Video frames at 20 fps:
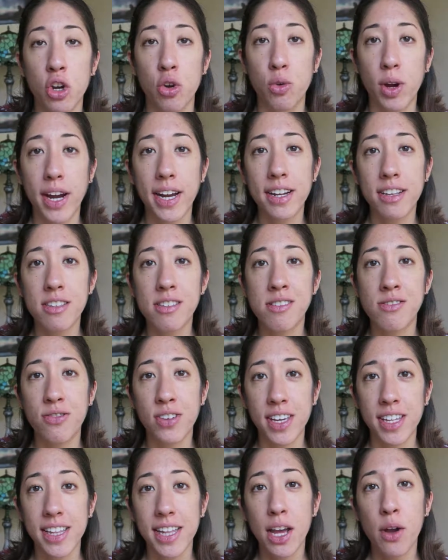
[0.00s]
Greatest
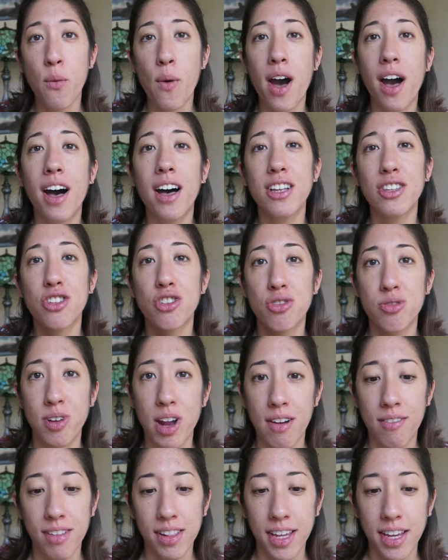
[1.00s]
feeling while
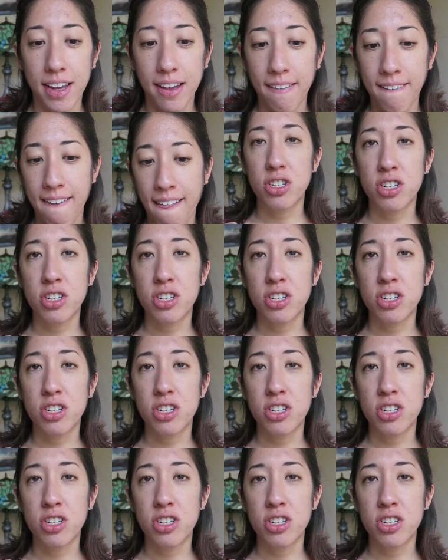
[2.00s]
traveling.